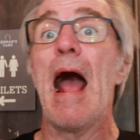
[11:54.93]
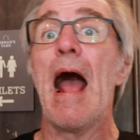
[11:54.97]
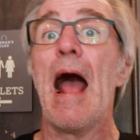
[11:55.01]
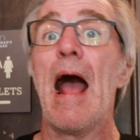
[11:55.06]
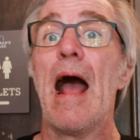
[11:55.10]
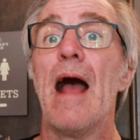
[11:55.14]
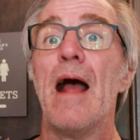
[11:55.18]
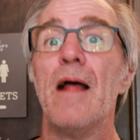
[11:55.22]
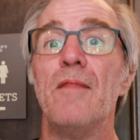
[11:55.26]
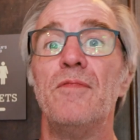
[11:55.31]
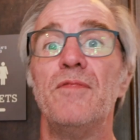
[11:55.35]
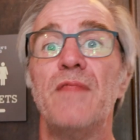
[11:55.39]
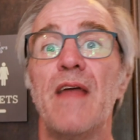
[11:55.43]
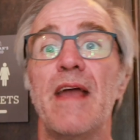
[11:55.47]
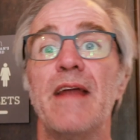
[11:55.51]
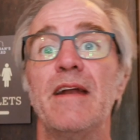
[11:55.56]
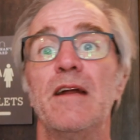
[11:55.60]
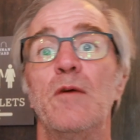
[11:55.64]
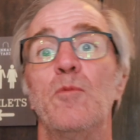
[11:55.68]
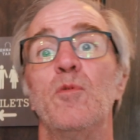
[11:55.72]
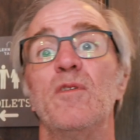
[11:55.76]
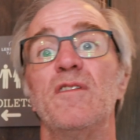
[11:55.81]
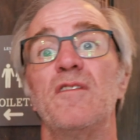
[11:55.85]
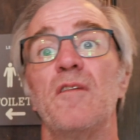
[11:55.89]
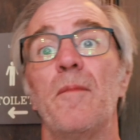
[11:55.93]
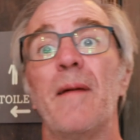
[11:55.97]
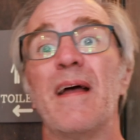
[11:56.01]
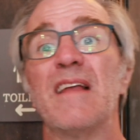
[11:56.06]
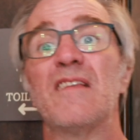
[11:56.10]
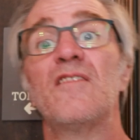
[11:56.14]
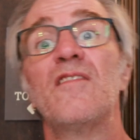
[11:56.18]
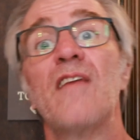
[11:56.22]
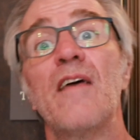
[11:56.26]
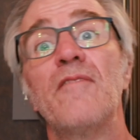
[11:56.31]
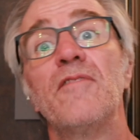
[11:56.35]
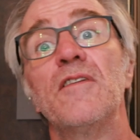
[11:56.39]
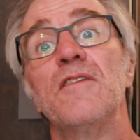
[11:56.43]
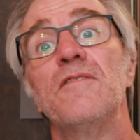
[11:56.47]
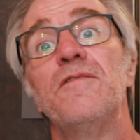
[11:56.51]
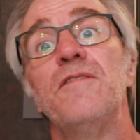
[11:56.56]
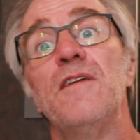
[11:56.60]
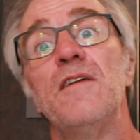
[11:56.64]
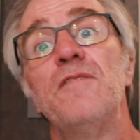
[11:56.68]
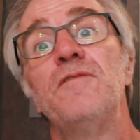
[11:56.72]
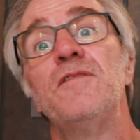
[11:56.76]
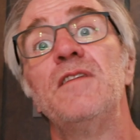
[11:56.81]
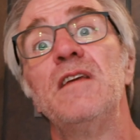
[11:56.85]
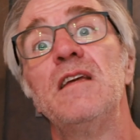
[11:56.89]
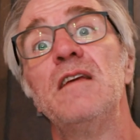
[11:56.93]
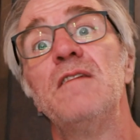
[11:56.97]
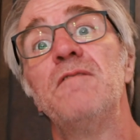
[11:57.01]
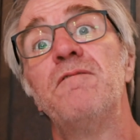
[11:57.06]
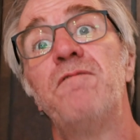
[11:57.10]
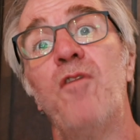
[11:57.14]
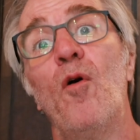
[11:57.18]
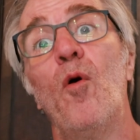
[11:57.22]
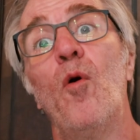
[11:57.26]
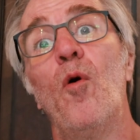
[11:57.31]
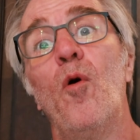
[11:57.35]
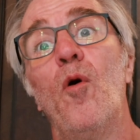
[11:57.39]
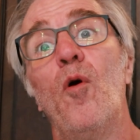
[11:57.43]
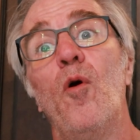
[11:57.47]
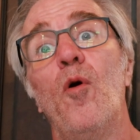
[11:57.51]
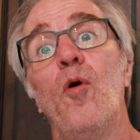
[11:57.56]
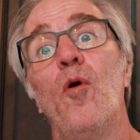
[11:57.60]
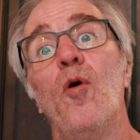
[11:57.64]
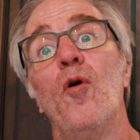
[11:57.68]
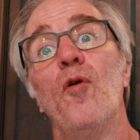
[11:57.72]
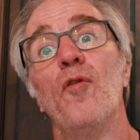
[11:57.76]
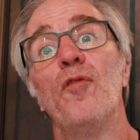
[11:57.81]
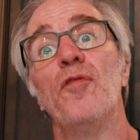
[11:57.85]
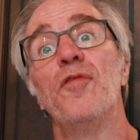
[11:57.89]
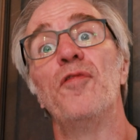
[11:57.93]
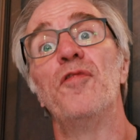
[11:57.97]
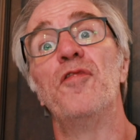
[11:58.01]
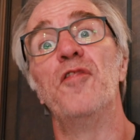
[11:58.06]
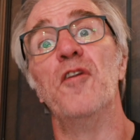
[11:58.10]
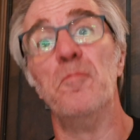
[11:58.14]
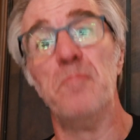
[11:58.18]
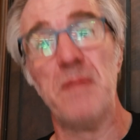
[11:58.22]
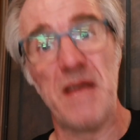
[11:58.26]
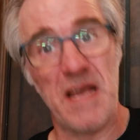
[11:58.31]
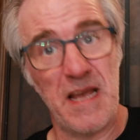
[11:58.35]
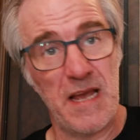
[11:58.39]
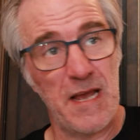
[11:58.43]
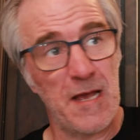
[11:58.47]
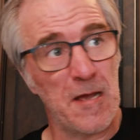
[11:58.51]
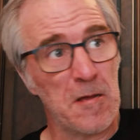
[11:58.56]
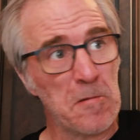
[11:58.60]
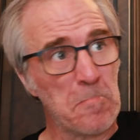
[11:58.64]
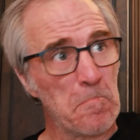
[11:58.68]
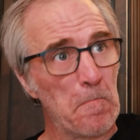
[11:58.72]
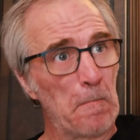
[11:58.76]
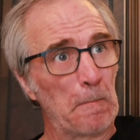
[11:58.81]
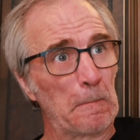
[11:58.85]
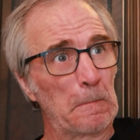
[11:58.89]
and then it was about $7.50 for the beer.